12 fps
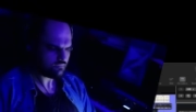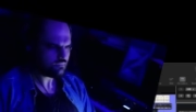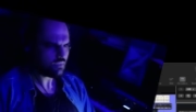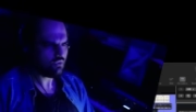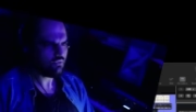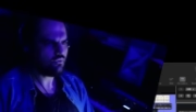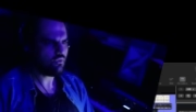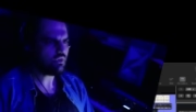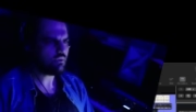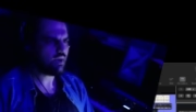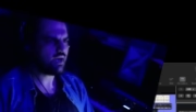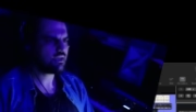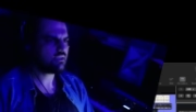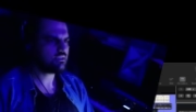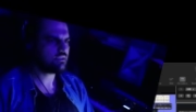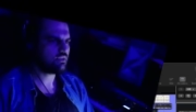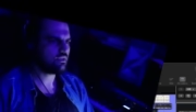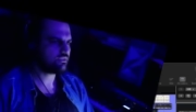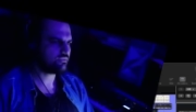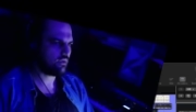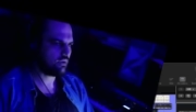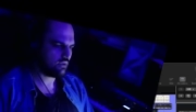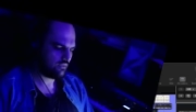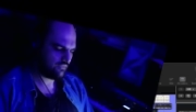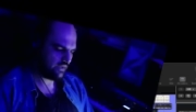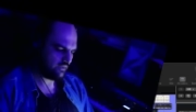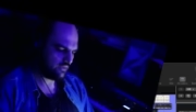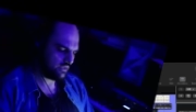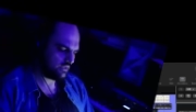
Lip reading: for a marker that are very